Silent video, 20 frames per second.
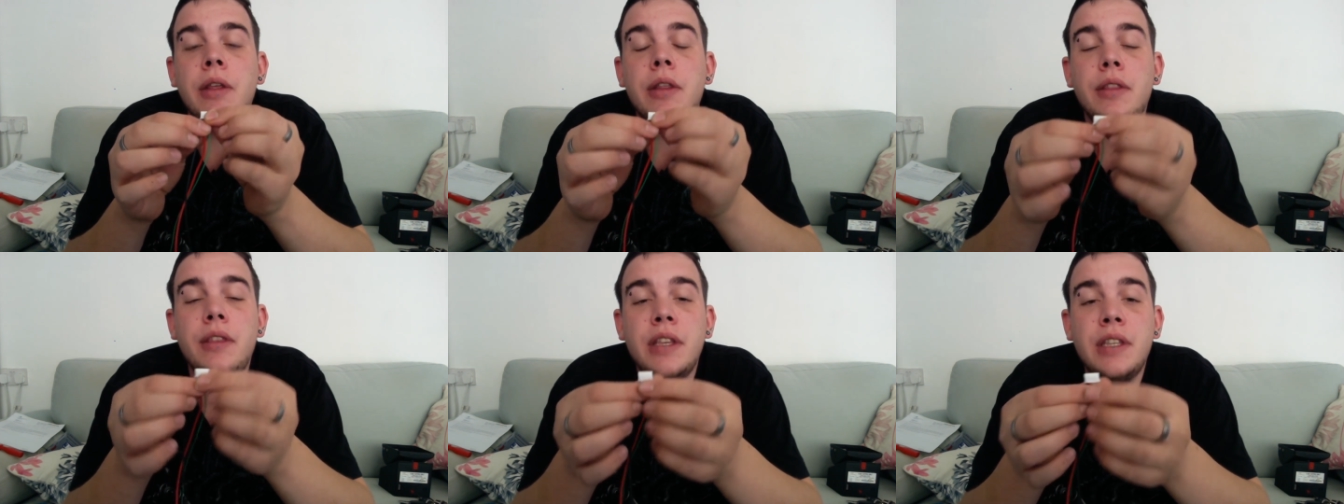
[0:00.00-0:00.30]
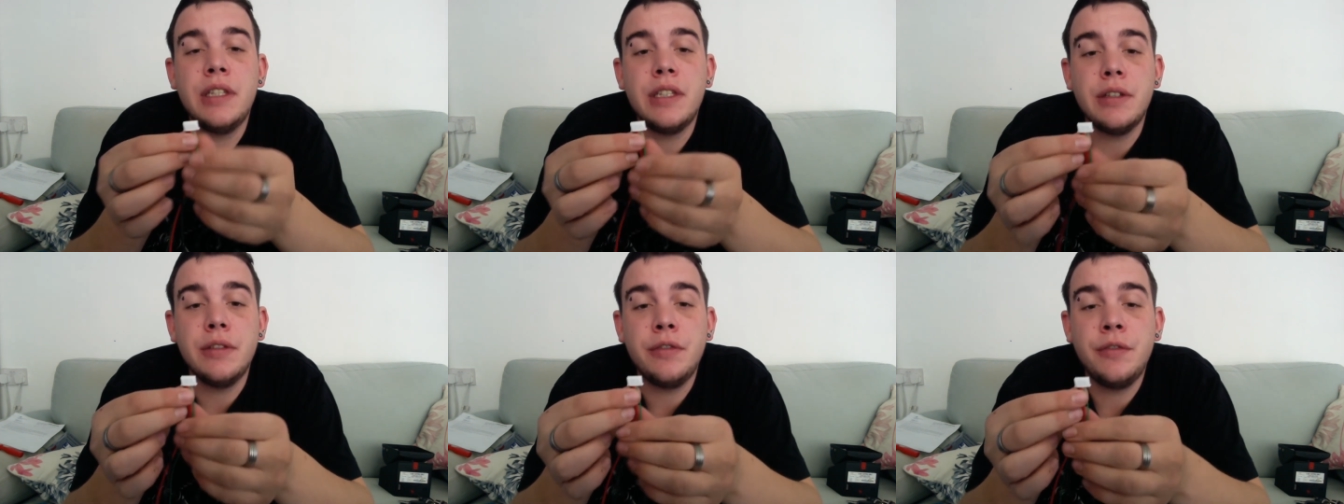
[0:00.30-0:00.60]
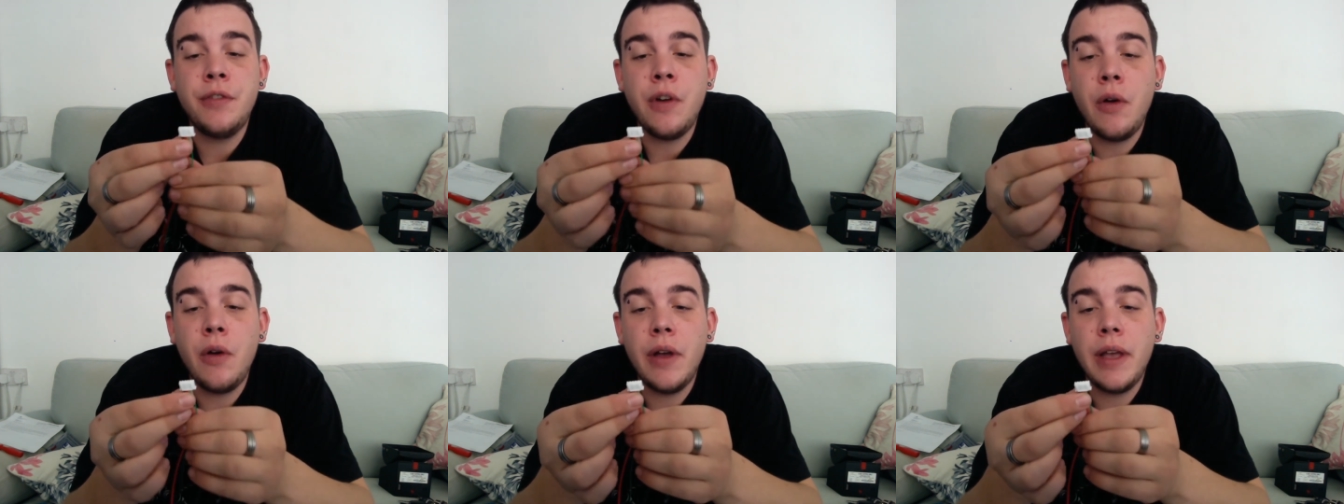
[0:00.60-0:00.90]
This is a
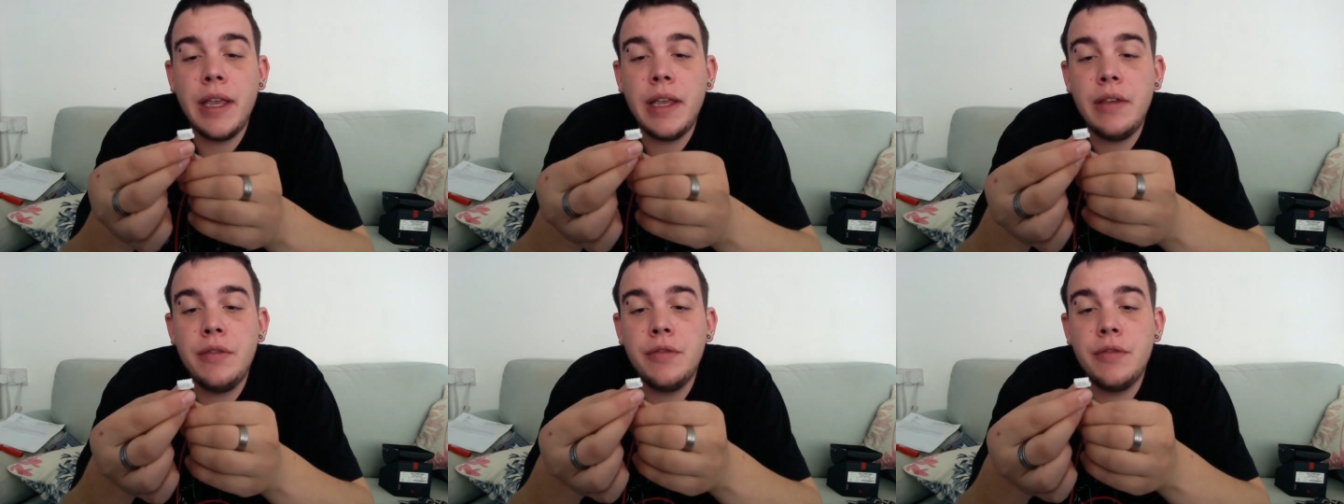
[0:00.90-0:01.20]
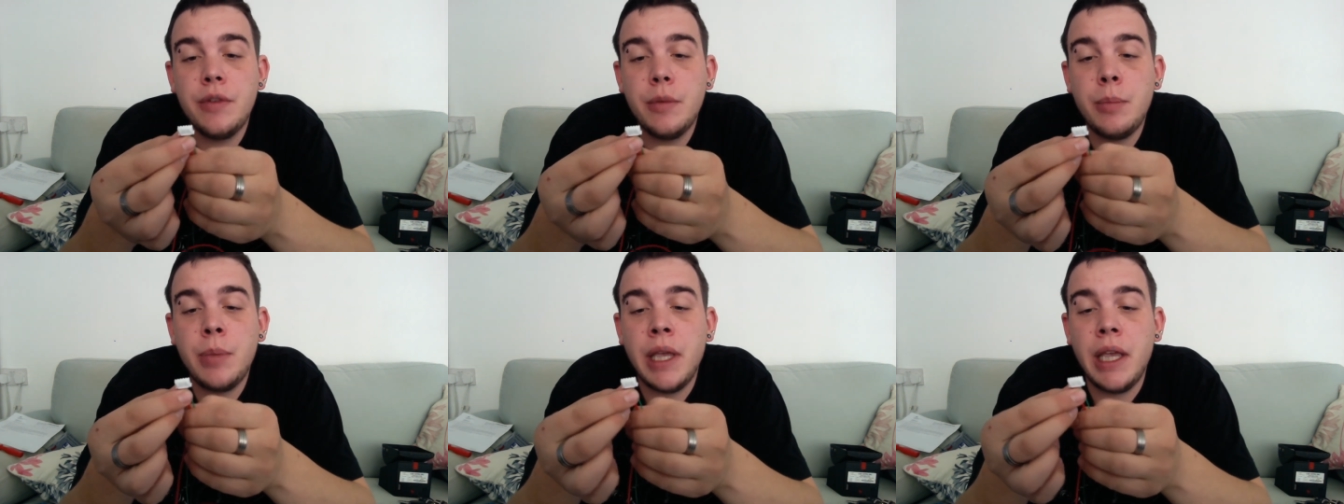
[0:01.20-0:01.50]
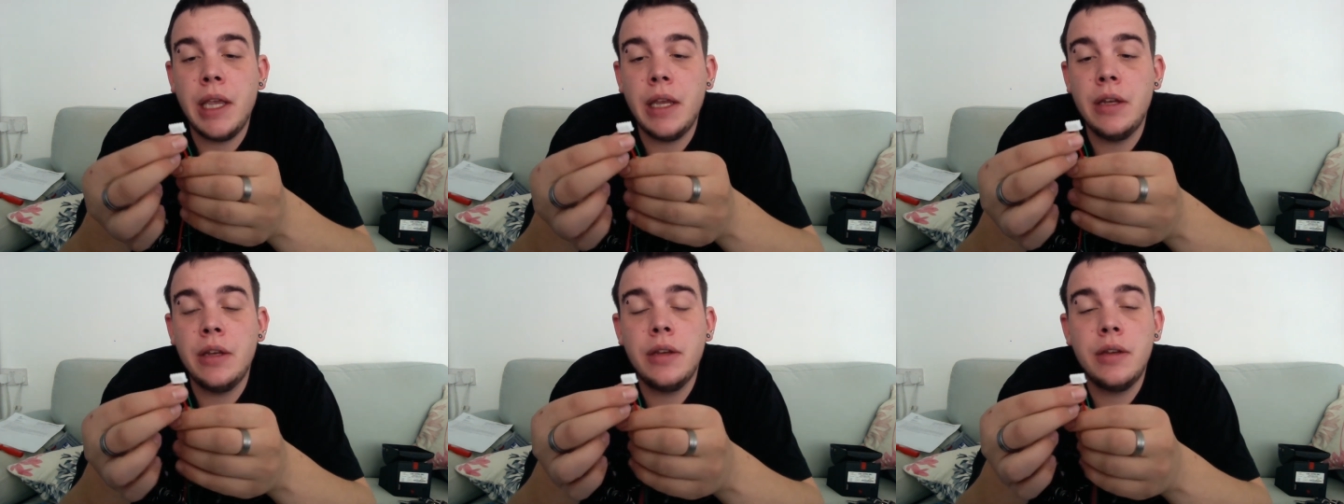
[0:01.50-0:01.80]

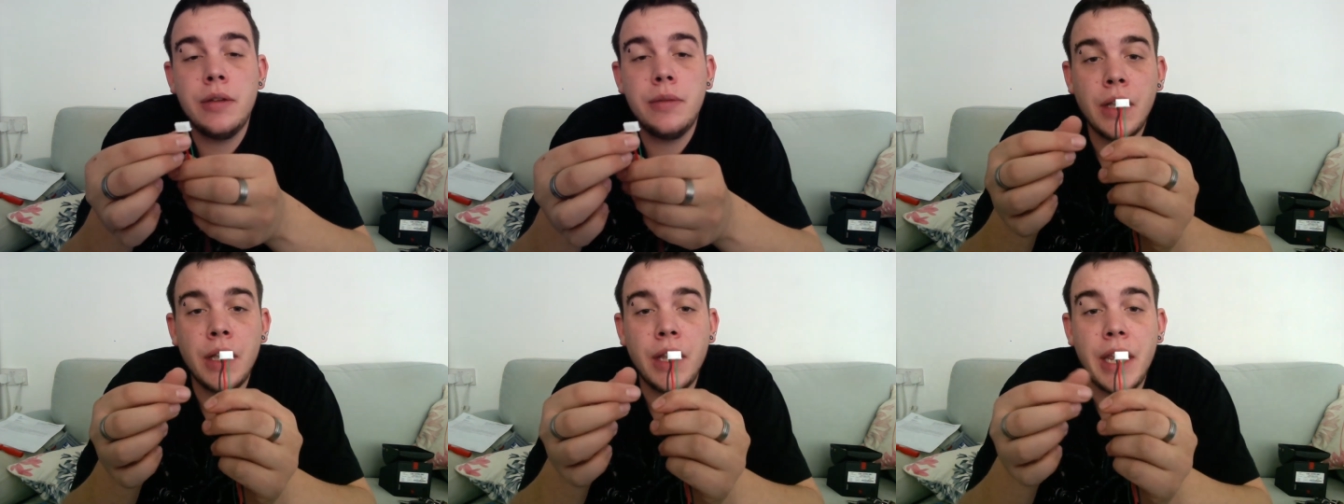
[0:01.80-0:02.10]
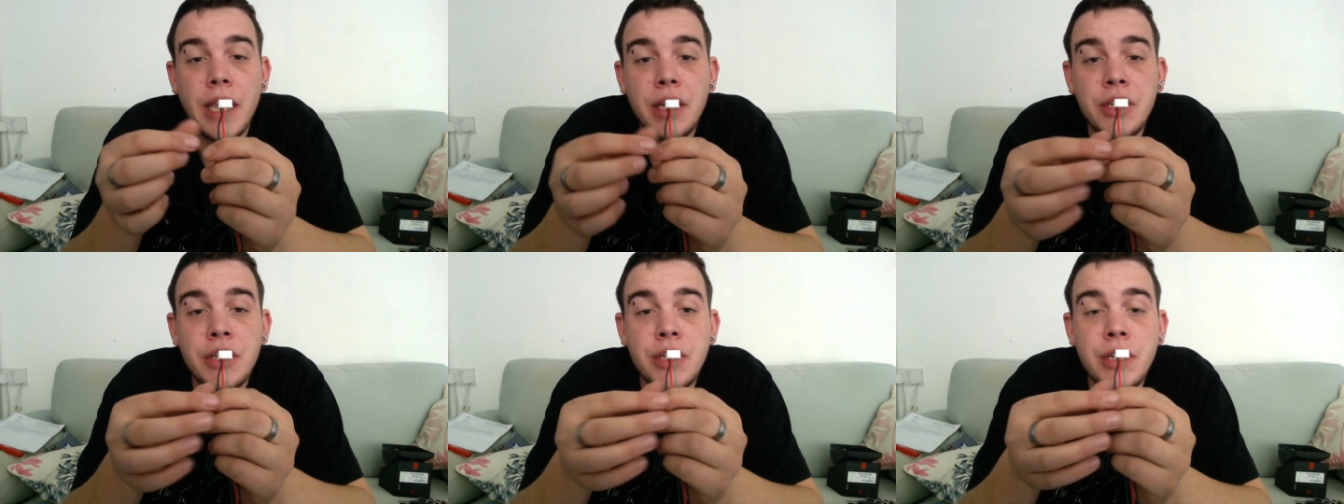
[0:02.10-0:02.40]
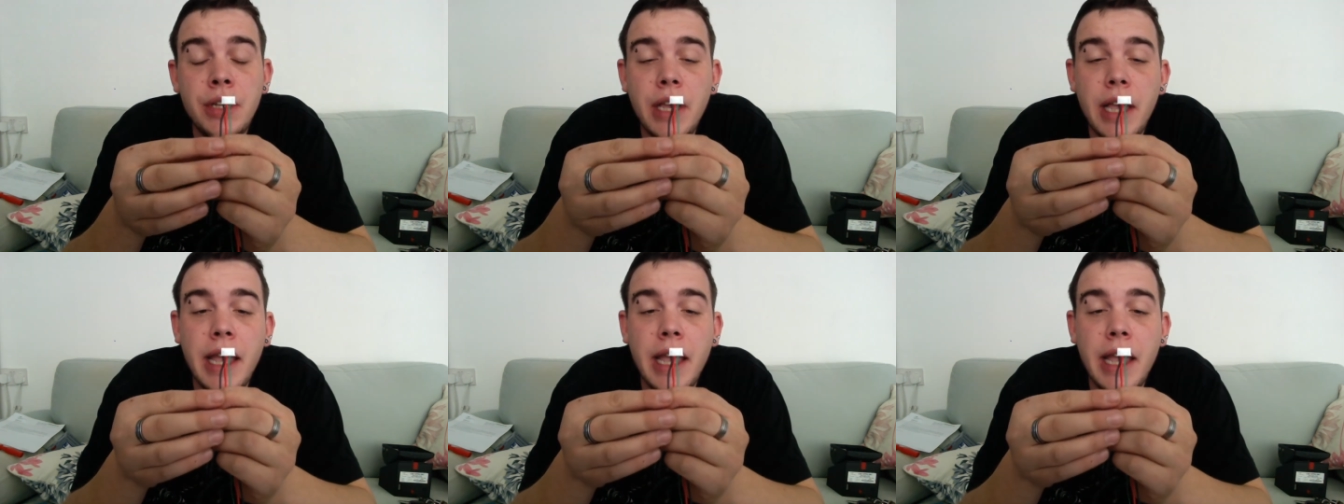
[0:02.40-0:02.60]
5-pin connection,